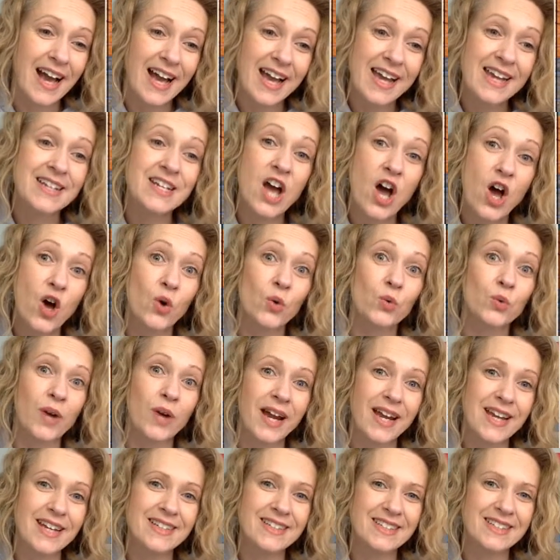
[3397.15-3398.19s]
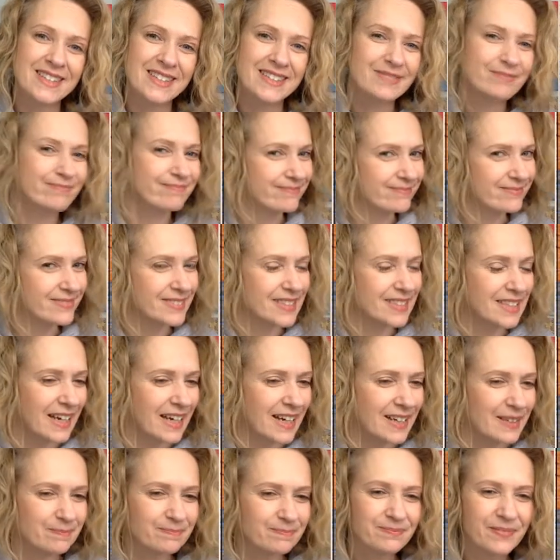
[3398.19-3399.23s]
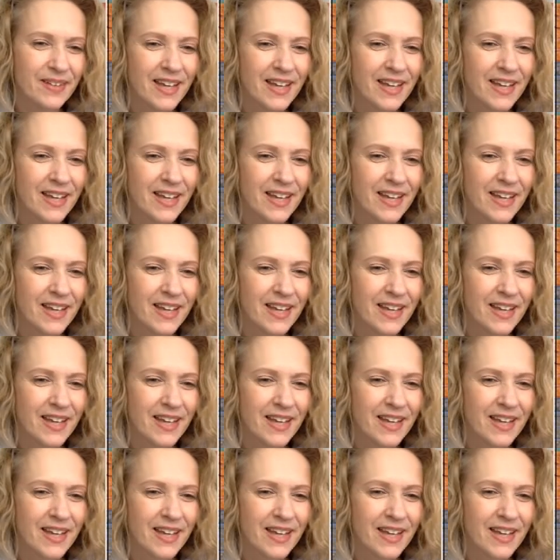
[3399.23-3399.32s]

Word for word: I know, right? Yeah.